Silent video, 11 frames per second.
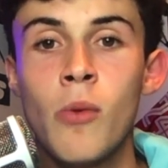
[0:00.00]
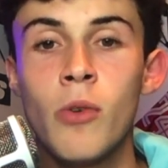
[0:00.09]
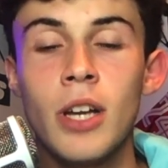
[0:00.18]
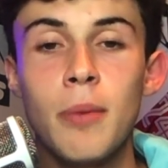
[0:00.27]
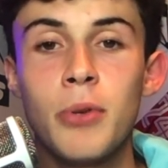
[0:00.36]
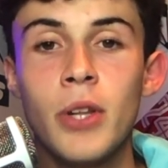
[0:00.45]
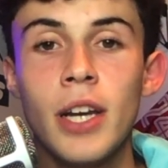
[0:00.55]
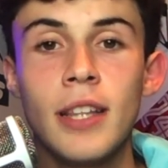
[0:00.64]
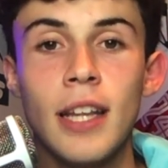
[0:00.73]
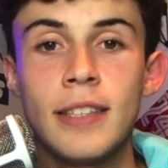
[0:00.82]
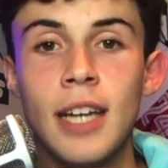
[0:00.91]
We're not
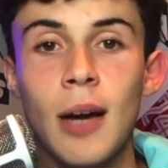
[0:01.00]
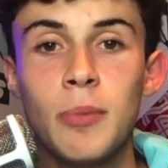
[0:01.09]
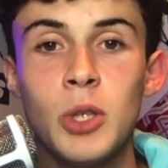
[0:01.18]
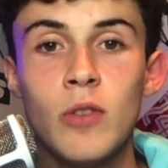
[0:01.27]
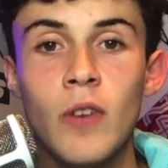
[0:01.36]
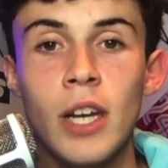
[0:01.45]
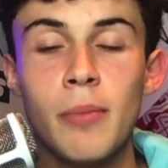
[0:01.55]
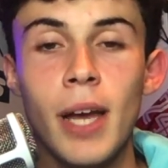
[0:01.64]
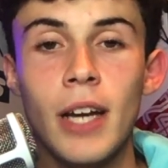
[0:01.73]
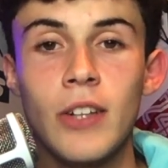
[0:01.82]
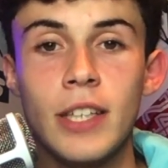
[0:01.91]
playing that top tier running
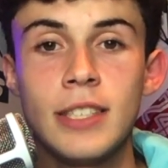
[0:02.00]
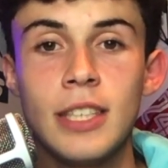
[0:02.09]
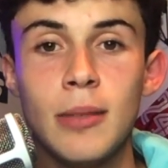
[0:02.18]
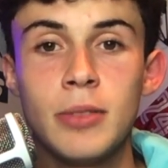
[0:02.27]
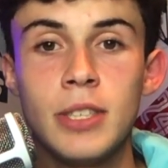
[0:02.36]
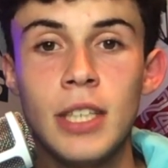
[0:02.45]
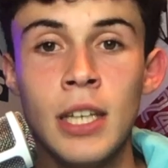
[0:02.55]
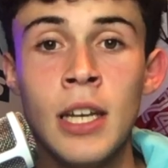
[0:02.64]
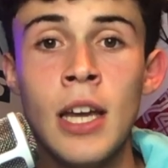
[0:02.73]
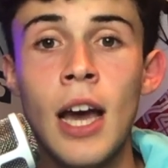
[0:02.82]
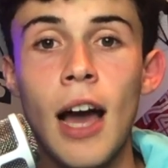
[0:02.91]
back like CMC.